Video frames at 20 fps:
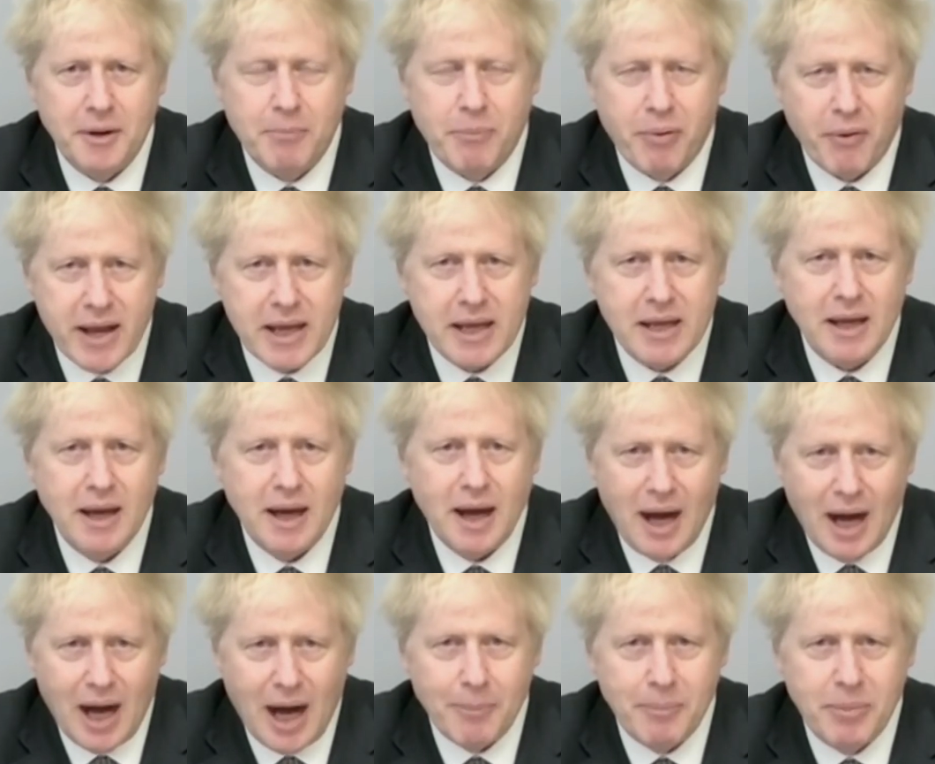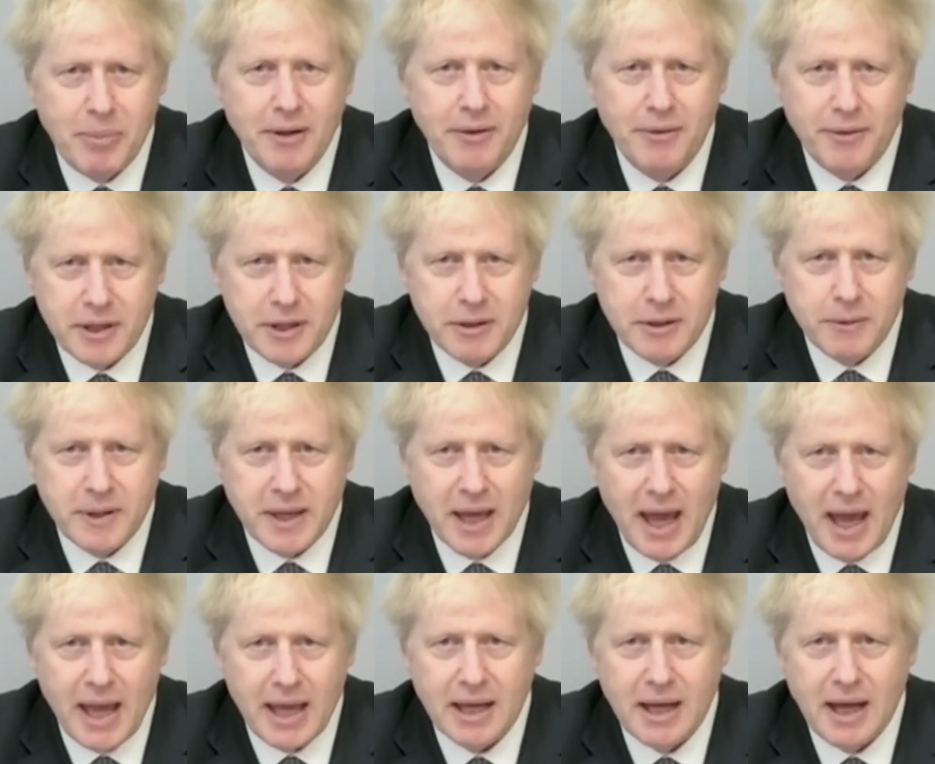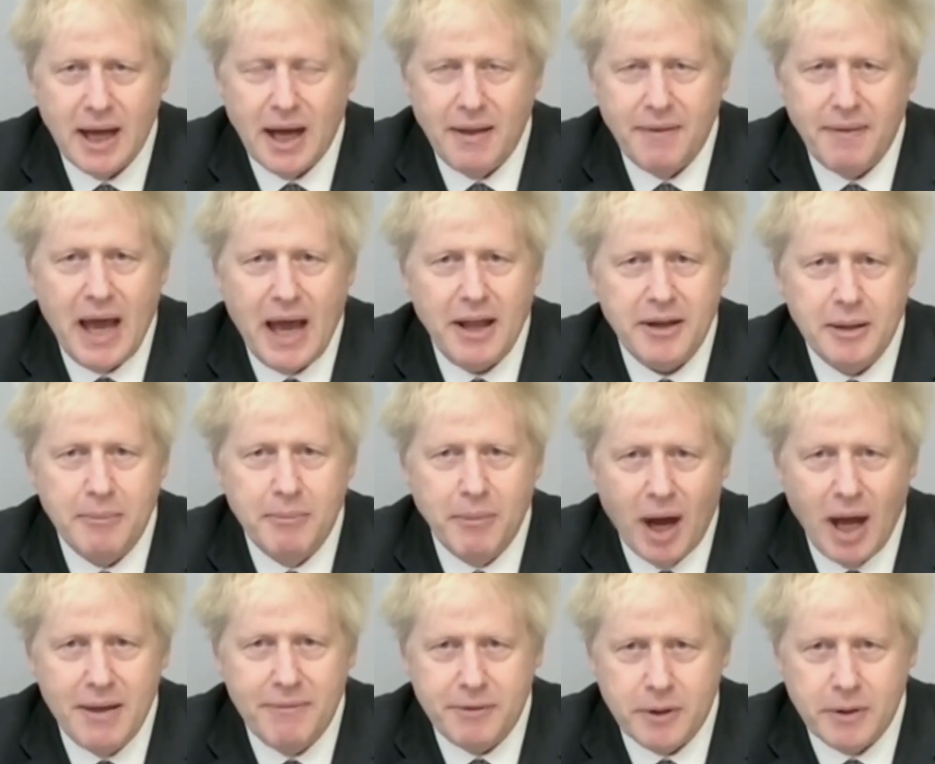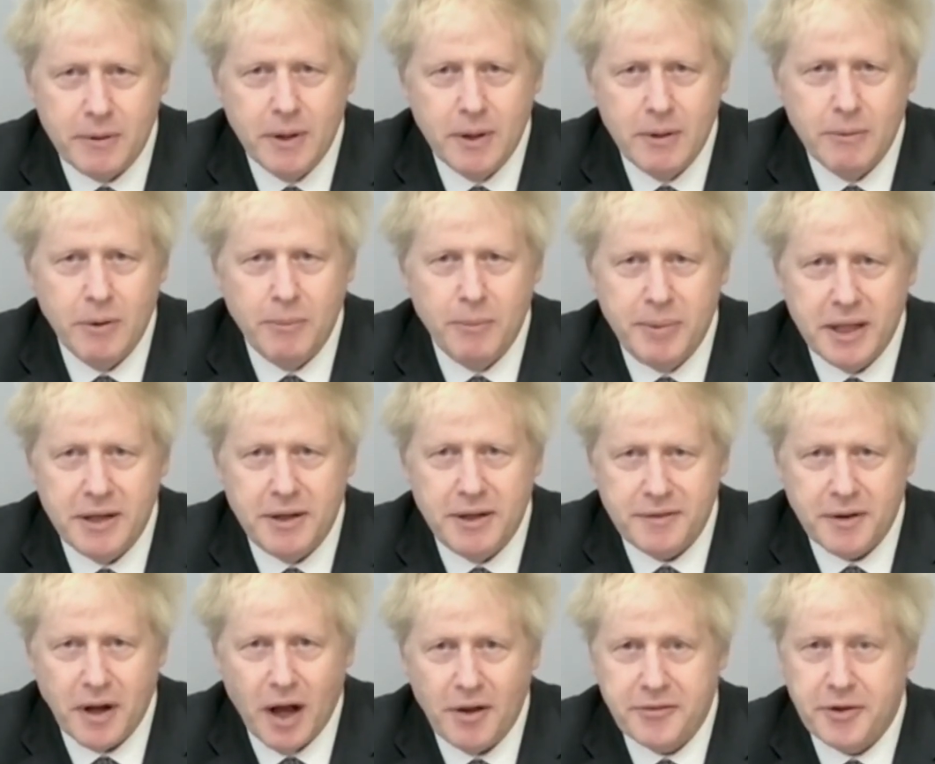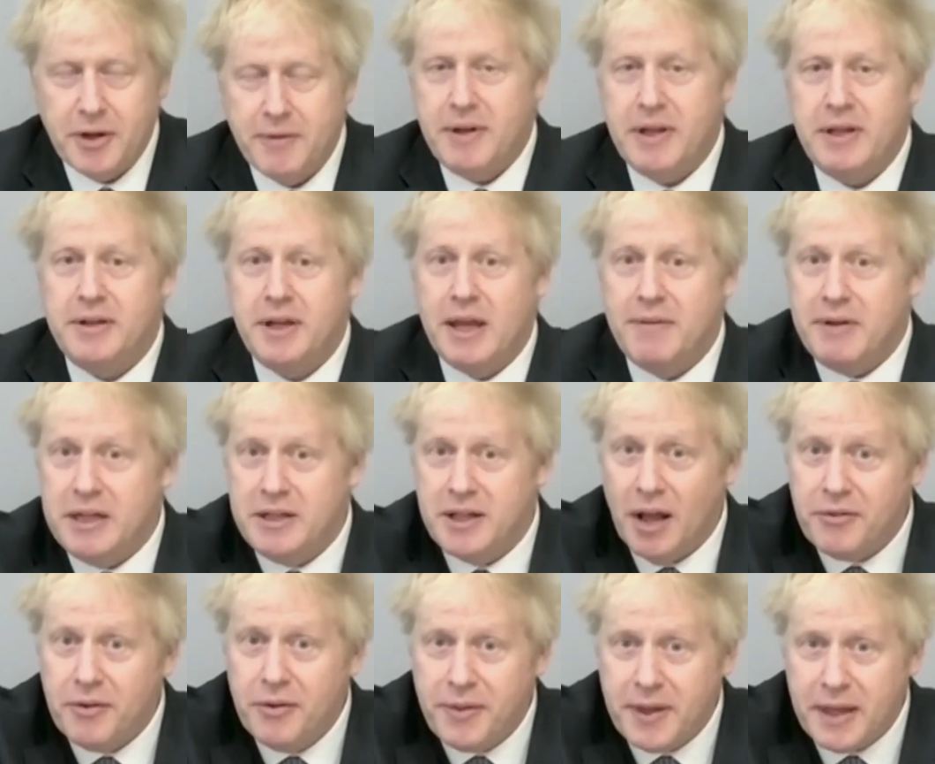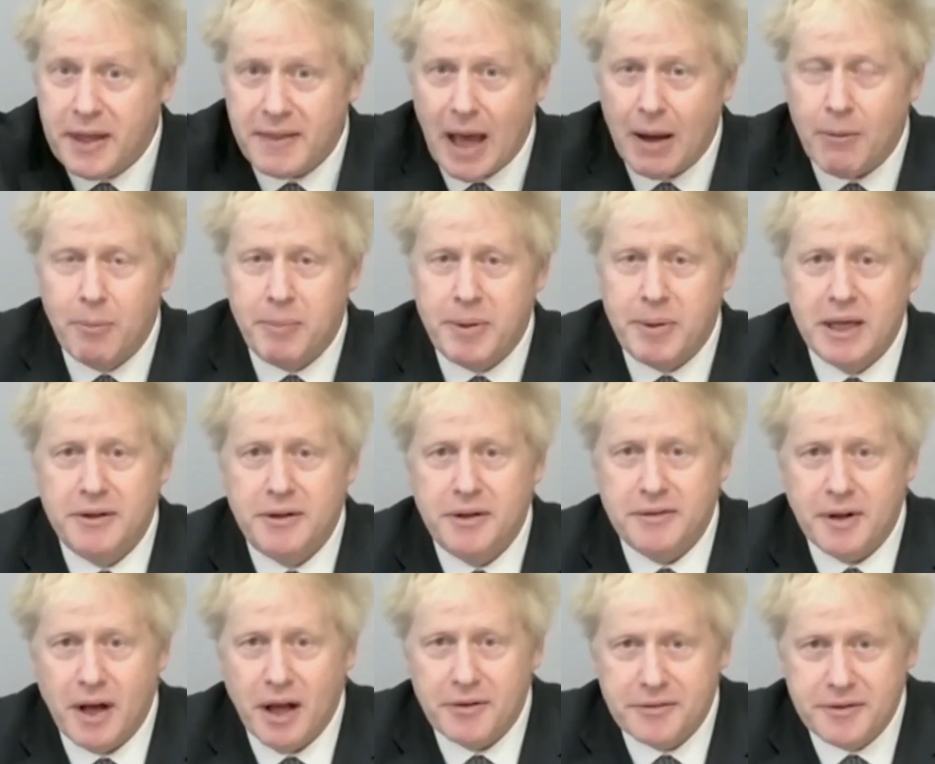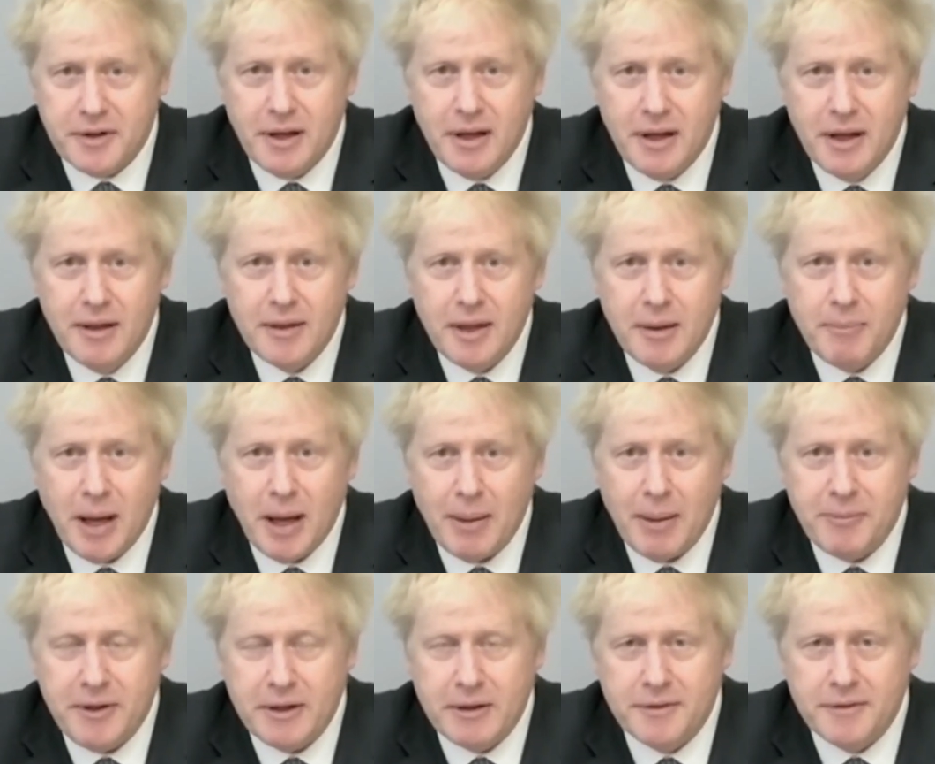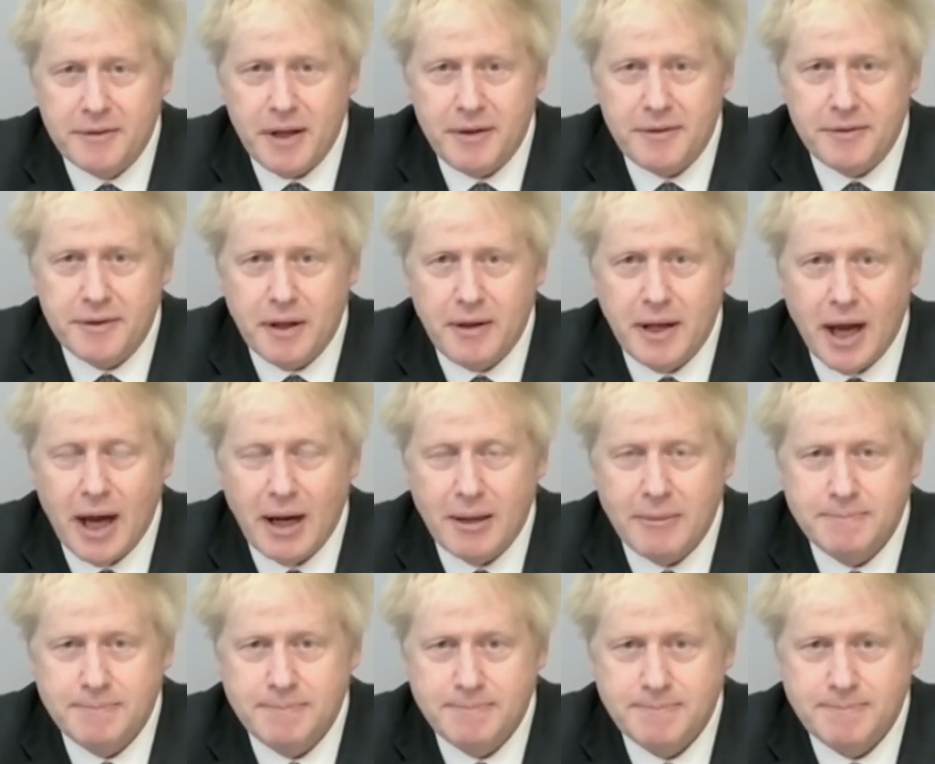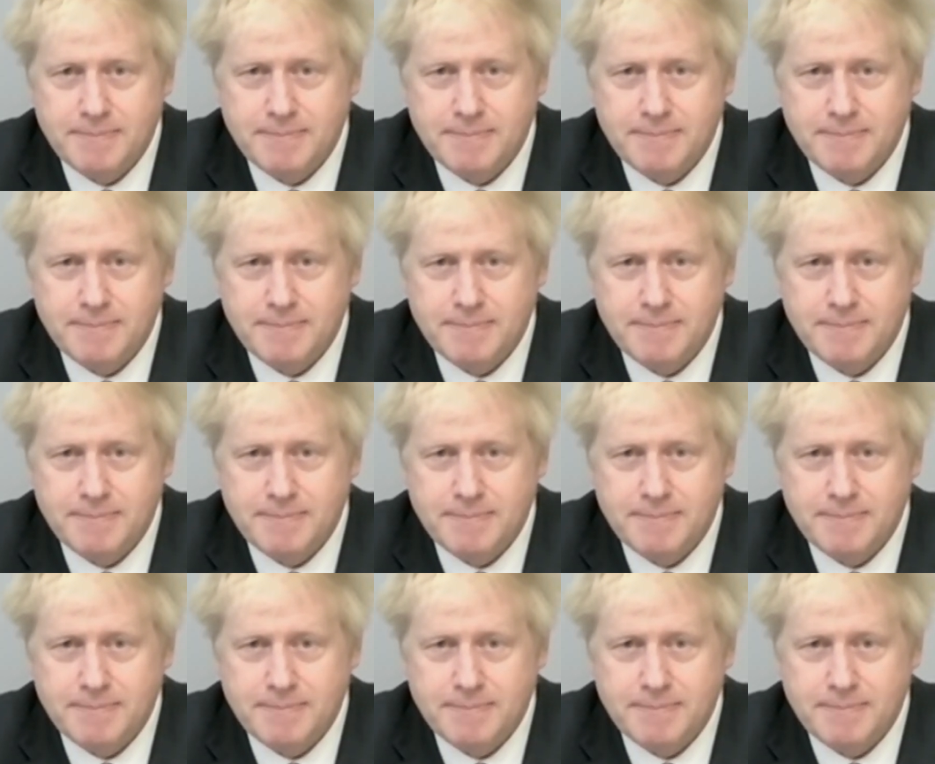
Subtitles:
to break up the UK. And that, in my view, would be a disaster. If he doesn't think that would be a disaster, then perhaps he could say so now.